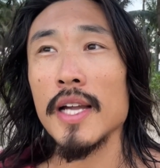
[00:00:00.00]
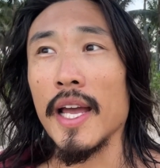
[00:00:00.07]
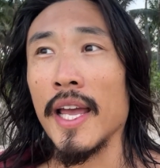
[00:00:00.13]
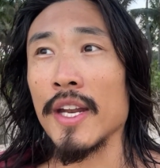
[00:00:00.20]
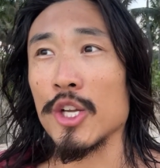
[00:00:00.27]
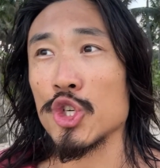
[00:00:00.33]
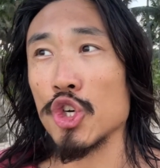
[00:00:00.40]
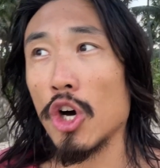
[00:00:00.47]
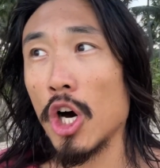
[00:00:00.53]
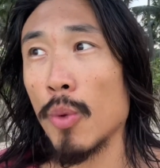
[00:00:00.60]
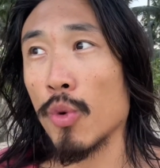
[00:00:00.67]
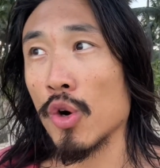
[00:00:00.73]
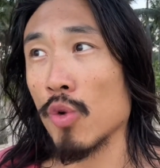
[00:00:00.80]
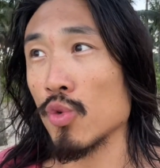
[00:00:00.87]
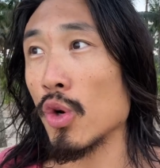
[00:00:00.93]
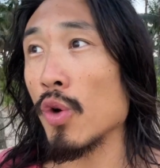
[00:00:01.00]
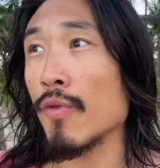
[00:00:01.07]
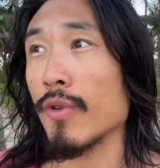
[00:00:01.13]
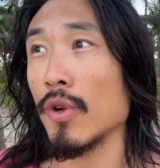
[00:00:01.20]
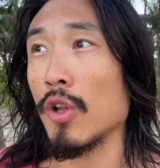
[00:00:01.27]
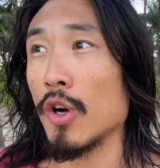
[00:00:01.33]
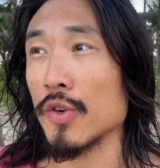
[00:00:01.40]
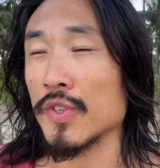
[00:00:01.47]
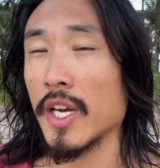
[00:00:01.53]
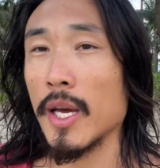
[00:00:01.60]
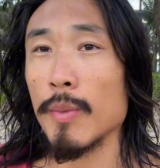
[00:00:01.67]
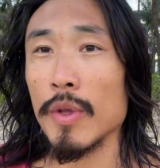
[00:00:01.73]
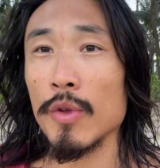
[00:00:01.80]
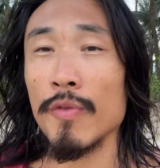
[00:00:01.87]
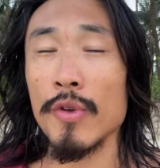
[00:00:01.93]
in a job or a role for a long
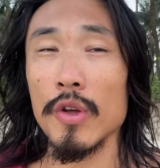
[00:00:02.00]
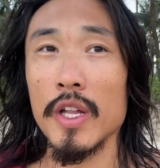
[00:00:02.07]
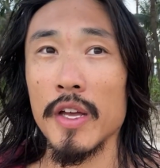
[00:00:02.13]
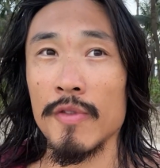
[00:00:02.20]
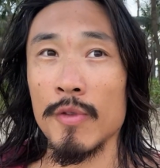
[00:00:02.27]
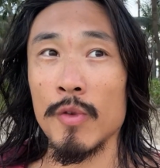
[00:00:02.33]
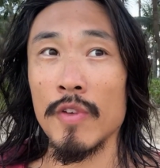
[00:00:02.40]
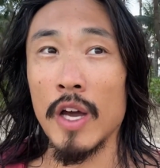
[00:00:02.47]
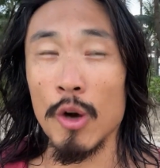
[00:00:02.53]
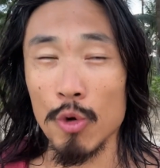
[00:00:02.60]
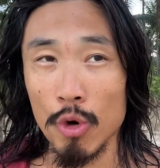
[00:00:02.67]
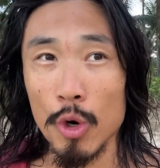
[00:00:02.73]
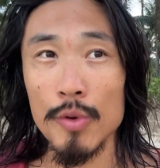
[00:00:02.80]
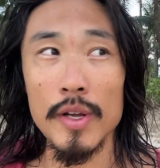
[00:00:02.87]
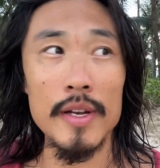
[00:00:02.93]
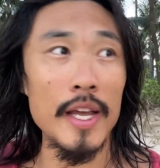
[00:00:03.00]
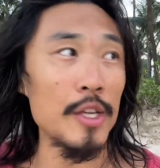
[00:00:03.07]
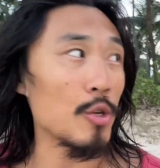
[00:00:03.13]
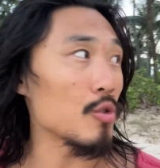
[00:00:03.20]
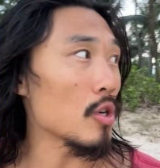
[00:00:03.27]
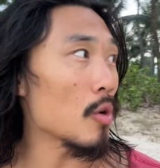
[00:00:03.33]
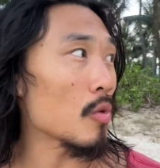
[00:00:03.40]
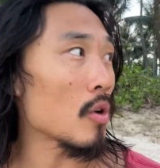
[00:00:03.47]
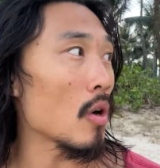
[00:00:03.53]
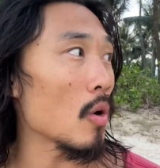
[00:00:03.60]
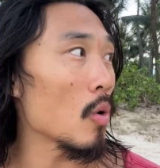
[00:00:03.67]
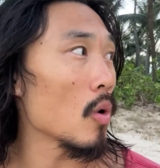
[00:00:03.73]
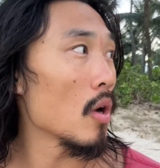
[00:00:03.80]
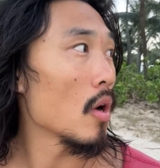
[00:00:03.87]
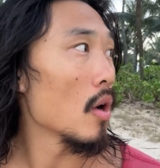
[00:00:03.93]
time and you feel like you've outgrown it and you don't
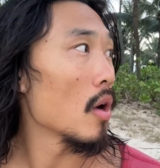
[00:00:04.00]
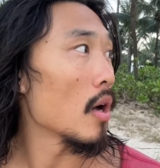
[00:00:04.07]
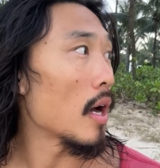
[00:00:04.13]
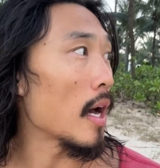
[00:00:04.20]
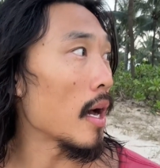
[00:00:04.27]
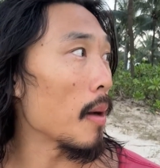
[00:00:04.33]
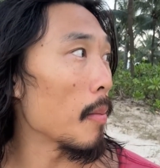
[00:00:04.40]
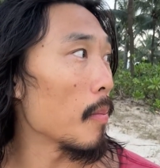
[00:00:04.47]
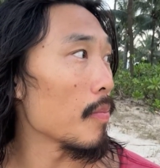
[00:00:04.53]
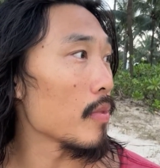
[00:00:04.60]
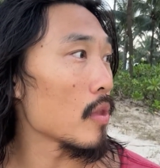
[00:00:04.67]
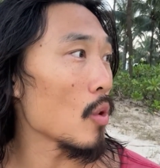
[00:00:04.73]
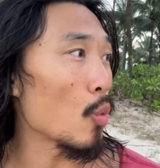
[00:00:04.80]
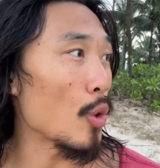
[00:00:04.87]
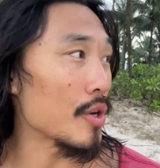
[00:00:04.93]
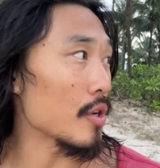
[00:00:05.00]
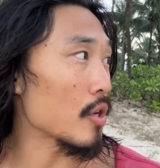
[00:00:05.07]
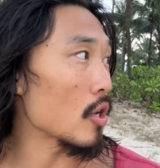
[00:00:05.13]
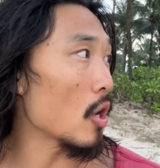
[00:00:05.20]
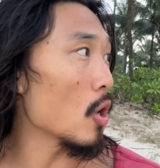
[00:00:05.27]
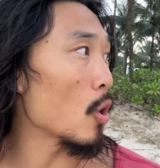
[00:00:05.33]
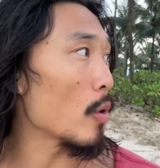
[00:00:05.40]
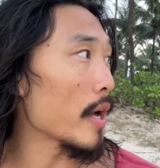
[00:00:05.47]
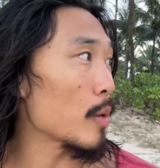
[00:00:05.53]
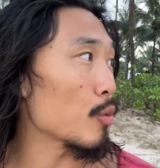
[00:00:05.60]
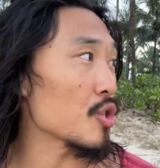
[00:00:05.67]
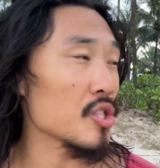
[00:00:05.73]
know where to go and which